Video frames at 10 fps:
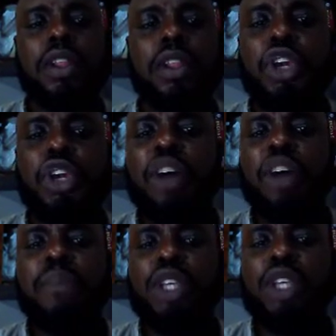The use
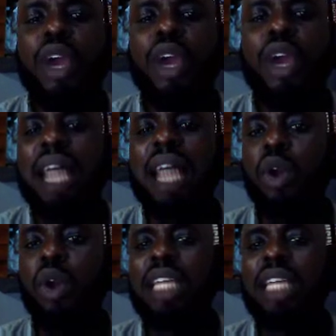of Bitcoin as
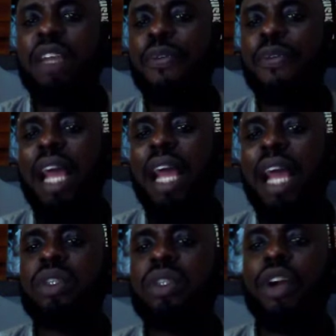an alternate
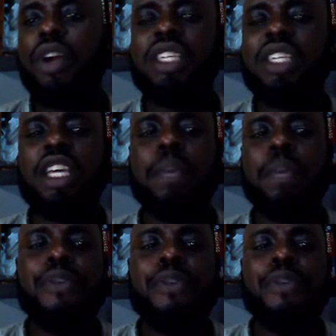fiat currency
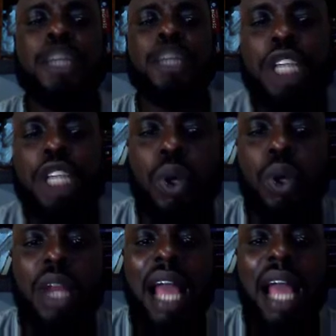provides
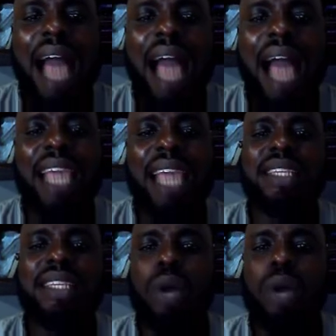protection against
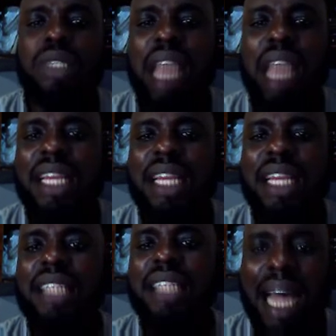the downside
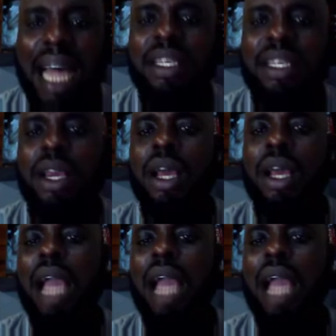that
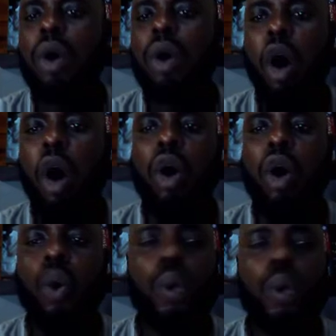can occur
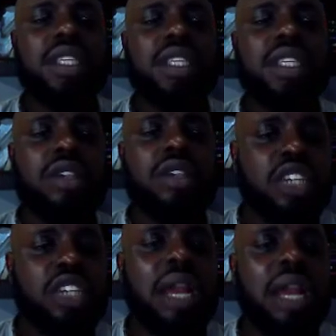with
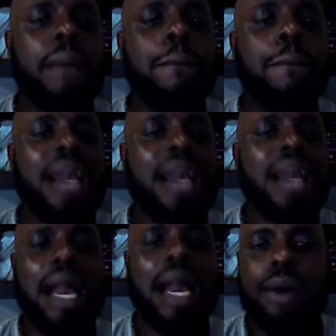traditional bank
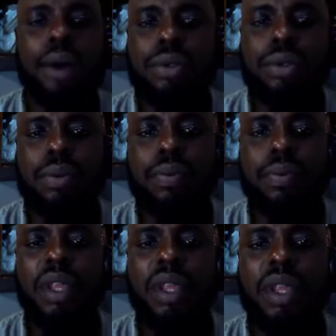accounts.
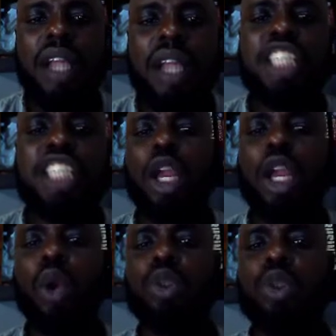This
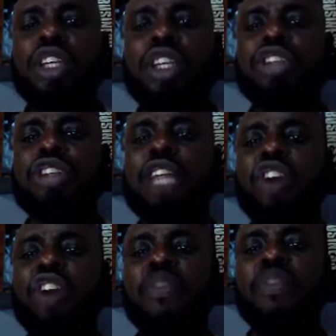includes the
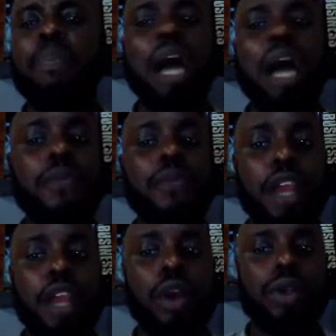threat of bank
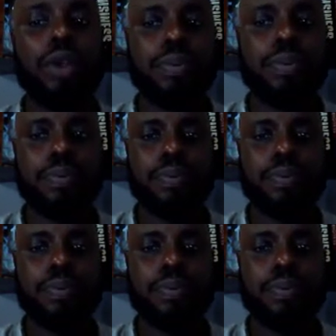failures